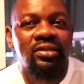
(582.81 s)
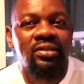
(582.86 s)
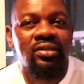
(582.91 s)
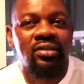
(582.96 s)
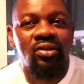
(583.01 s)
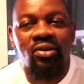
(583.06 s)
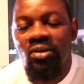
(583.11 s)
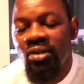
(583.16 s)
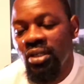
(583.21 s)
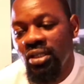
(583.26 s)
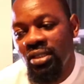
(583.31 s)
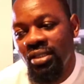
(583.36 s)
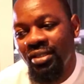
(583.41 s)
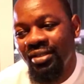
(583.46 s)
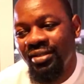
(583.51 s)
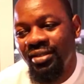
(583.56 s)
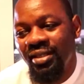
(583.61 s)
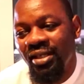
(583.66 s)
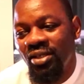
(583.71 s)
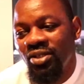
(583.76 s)
You know,
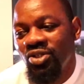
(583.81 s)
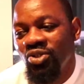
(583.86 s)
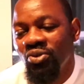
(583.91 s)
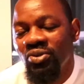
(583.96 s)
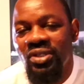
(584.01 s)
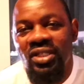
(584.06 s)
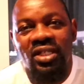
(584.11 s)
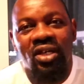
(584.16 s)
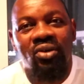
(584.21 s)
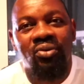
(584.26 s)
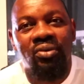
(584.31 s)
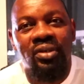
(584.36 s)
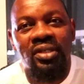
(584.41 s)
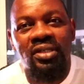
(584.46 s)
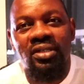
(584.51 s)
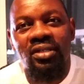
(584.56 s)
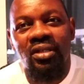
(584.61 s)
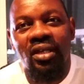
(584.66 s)
there is no secret.